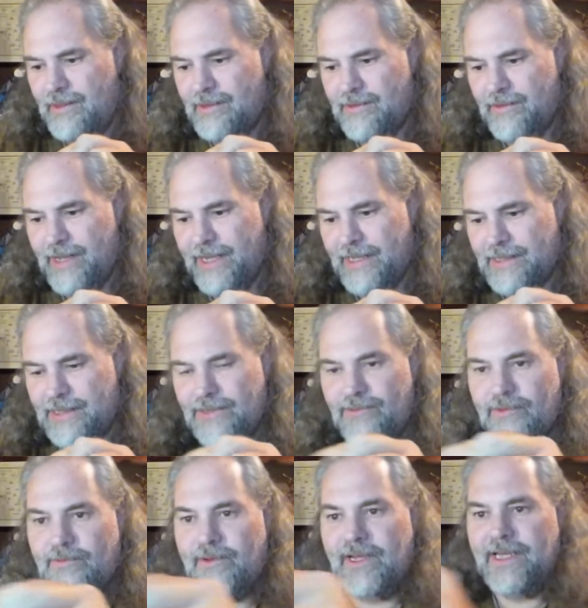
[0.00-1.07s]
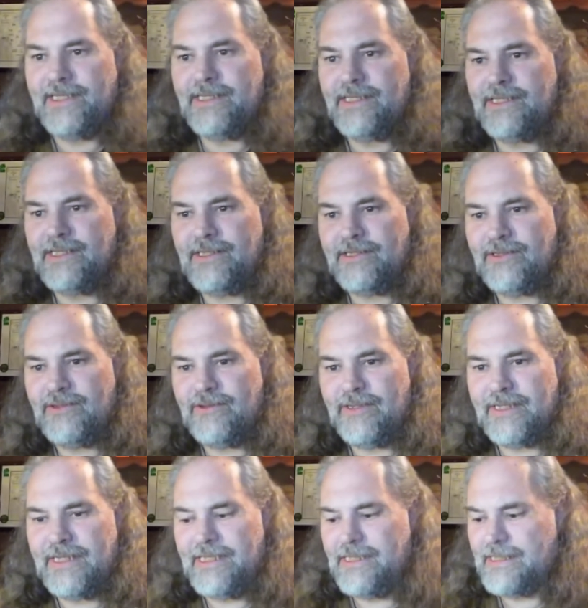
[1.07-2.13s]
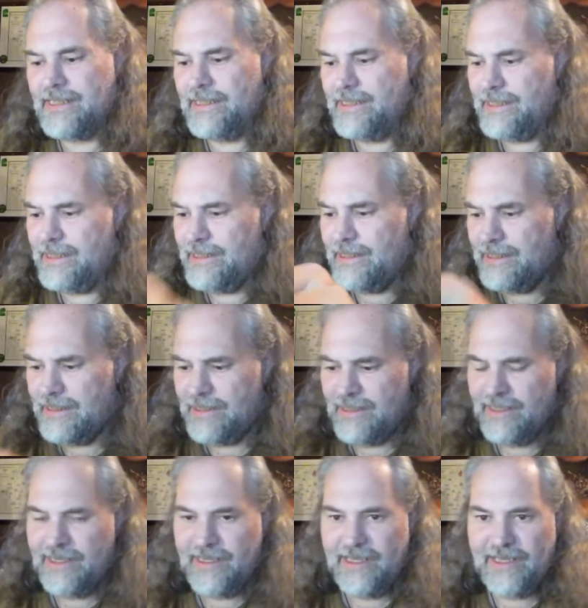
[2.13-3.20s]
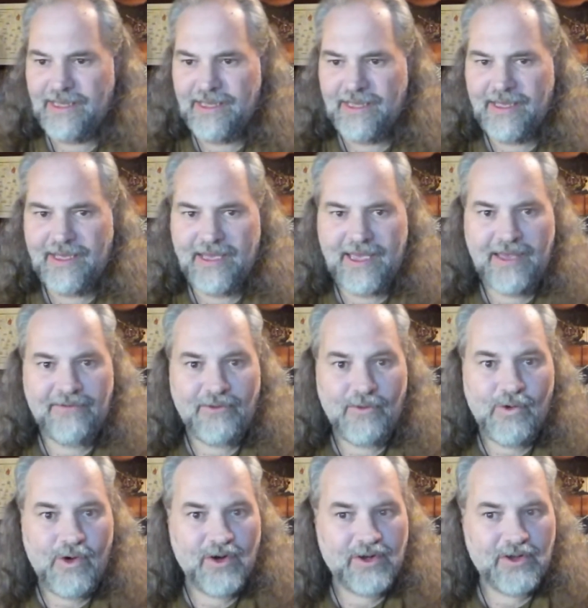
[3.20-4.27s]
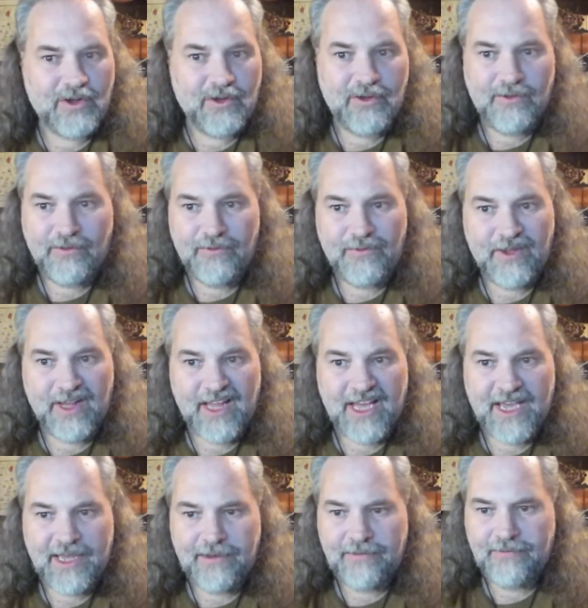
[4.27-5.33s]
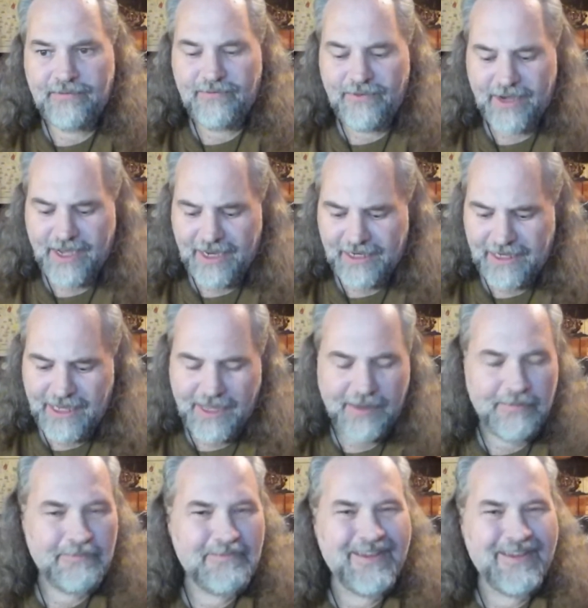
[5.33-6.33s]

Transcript: So I could just replace these two easily. If I want to, feel like it, if I got time.